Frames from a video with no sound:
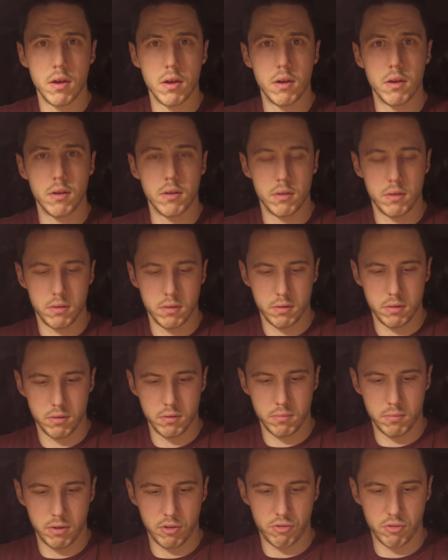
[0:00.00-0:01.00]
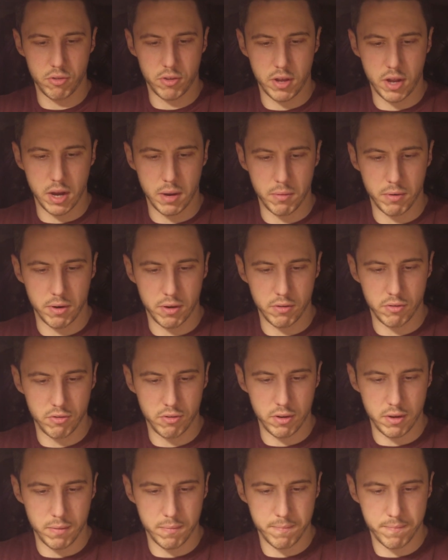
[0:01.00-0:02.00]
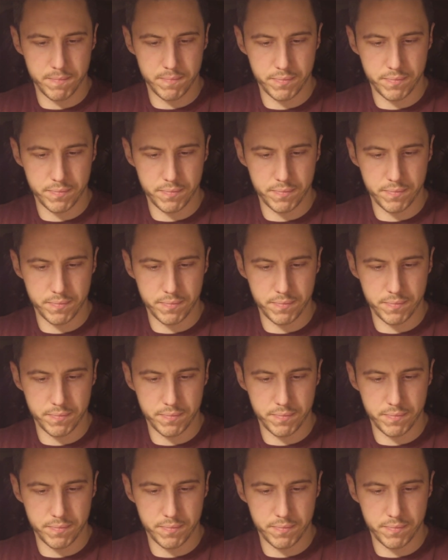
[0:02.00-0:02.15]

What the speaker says: Make sure the camera can see.